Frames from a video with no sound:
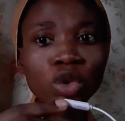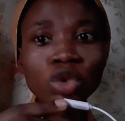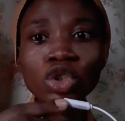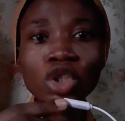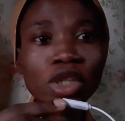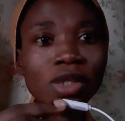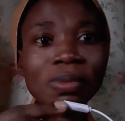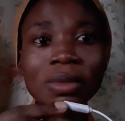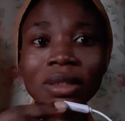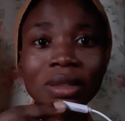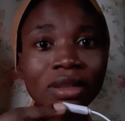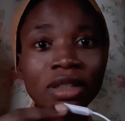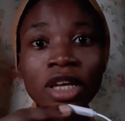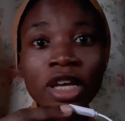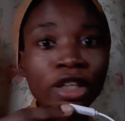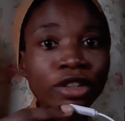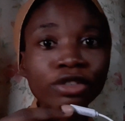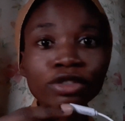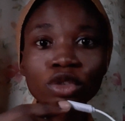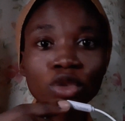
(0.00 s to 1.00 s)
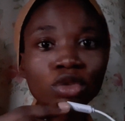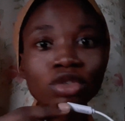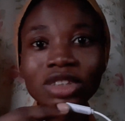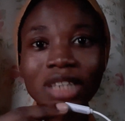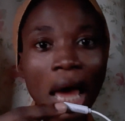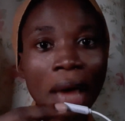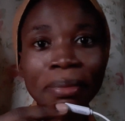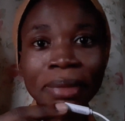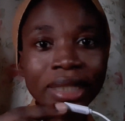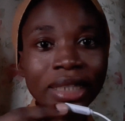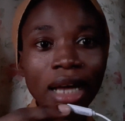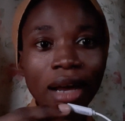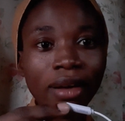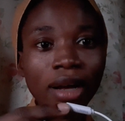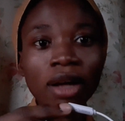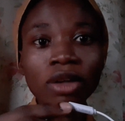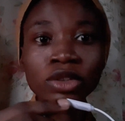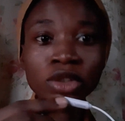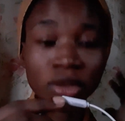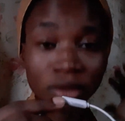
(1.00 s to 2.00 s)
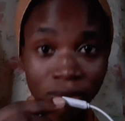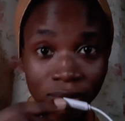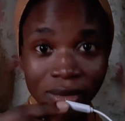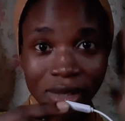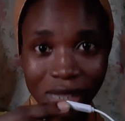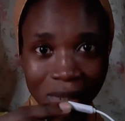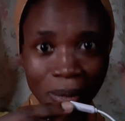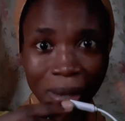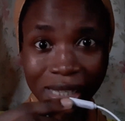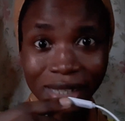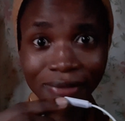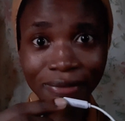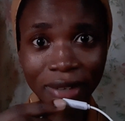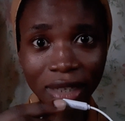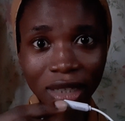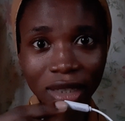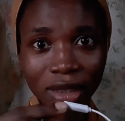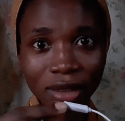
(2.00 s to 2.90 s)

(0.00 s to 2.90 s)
just be dabbling around. Specific.